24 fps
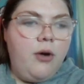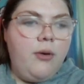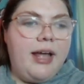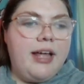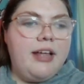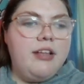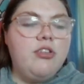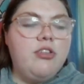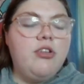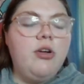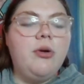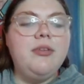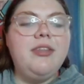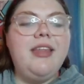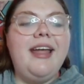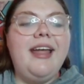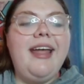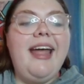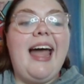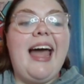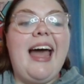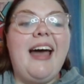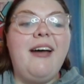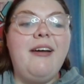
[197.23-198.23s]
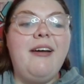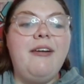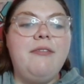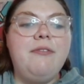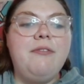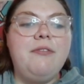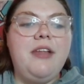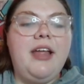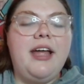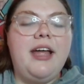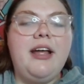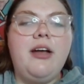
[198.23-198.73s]
Okay, don't they have,
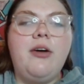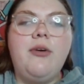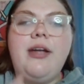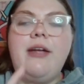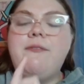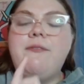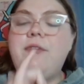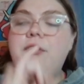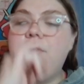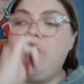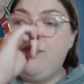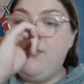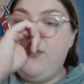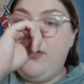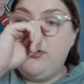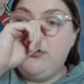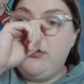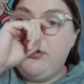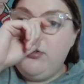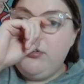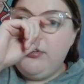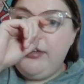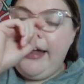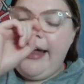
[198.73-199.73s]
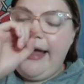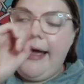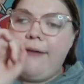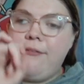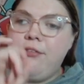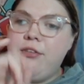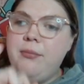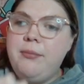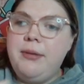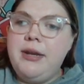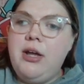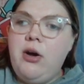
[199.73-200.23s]
like, okay, first of all, don't they have
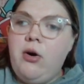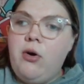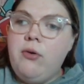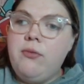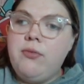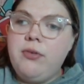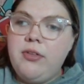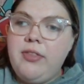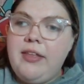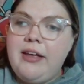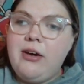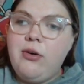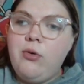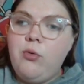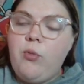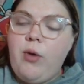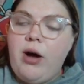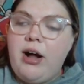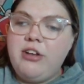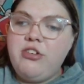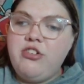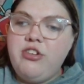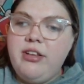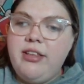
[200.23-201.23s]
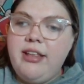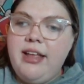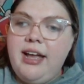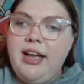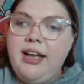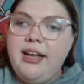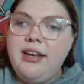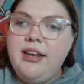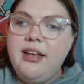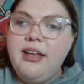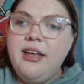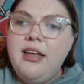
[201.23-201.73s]
somebody over there watching
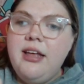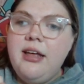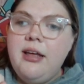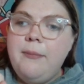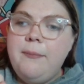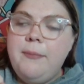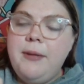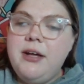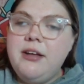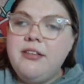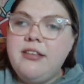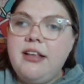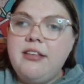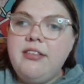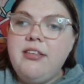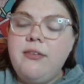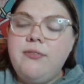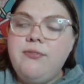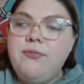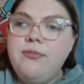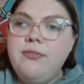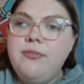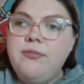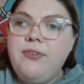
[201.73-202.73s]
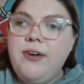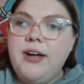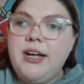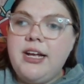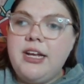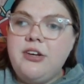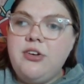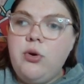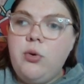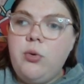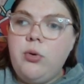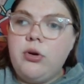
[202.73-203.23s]
that? Because that's a
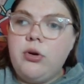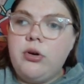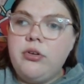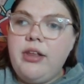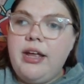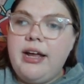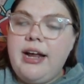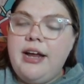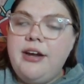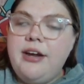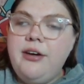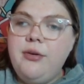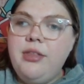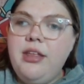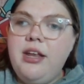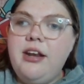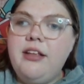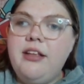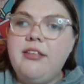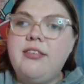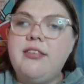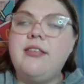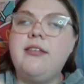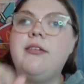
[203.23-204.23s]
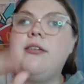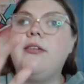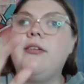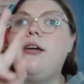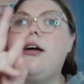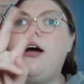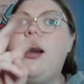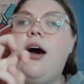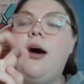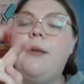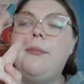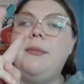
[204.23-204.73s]
fucking door. Like, I know that it's
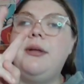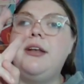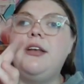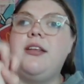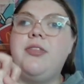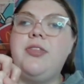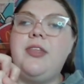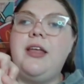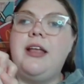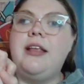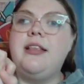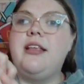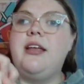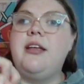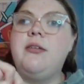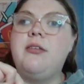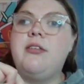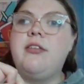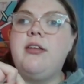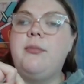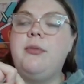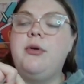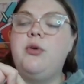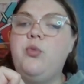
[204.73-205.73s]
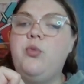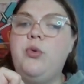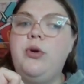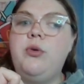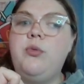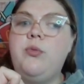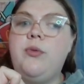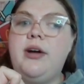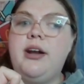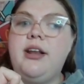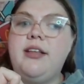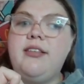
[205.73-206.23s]
common to think that someone wouldn't
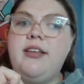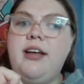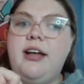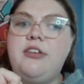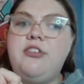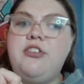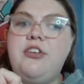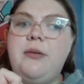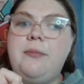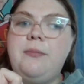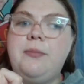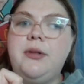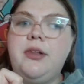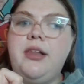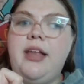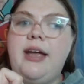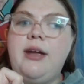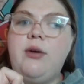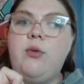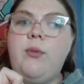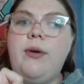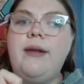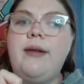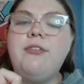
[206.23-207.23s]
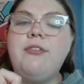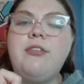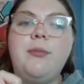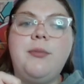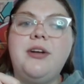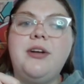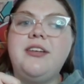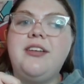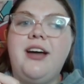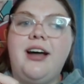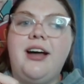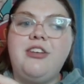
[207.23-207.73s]
want to touch it, but, like, what if
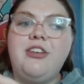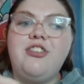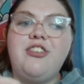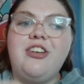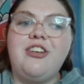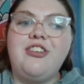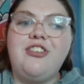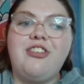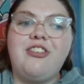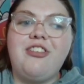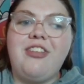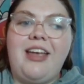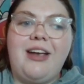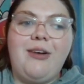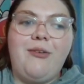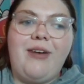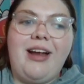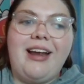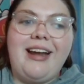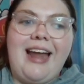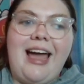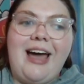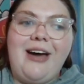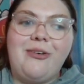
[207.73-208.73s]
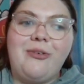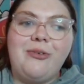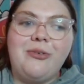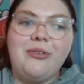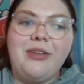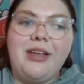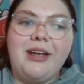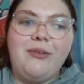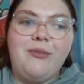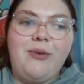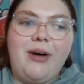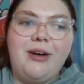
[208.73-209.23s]
someone touched it just, like, right now?
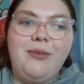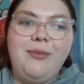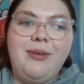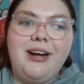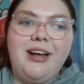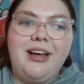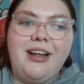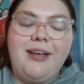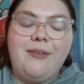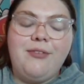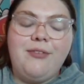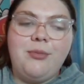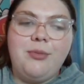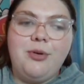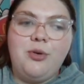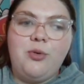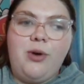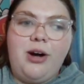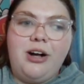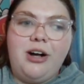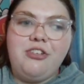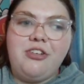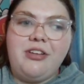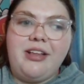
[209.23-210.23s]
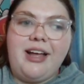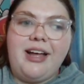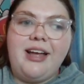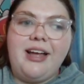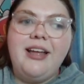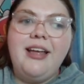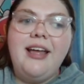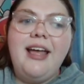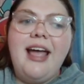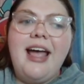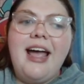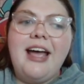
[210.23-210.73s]
Like, why do we not have someone watching that?
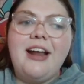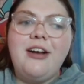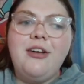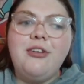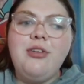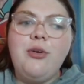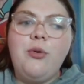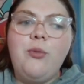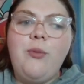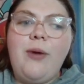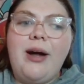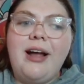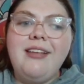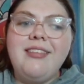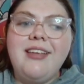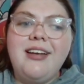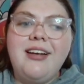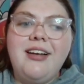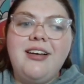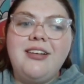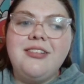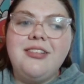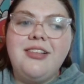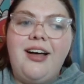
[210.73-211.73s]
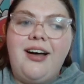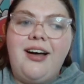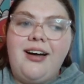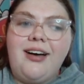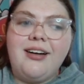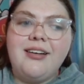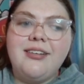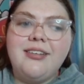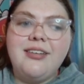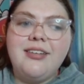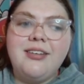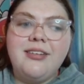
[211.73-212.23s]
And also, why is it not locked?